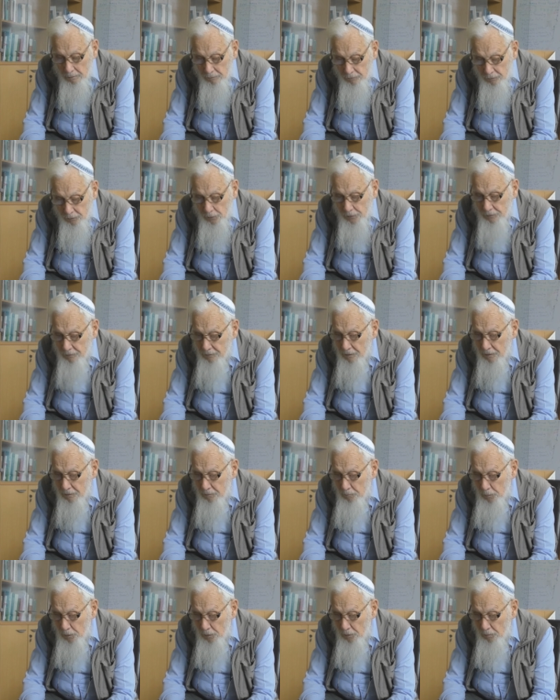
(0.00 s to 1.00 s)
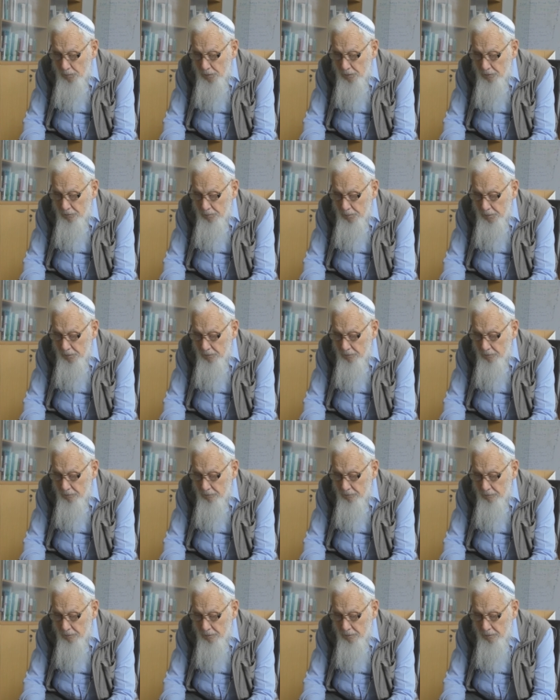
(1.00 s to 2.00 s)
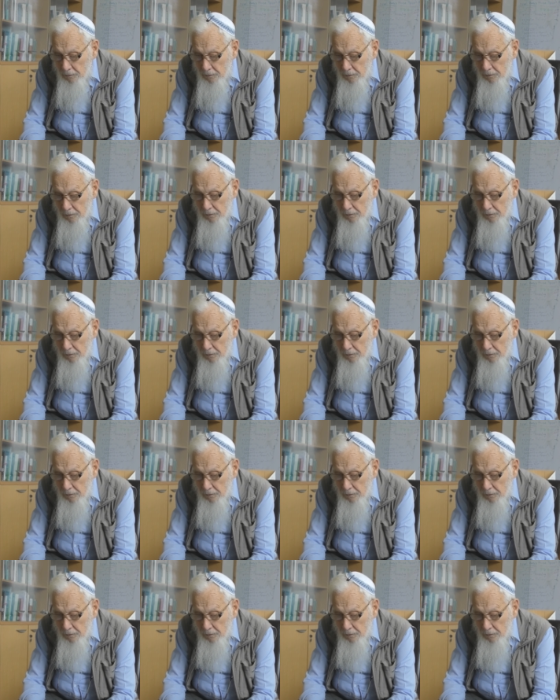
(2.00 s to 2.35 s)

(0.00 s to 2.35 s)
suicide bombers because uh,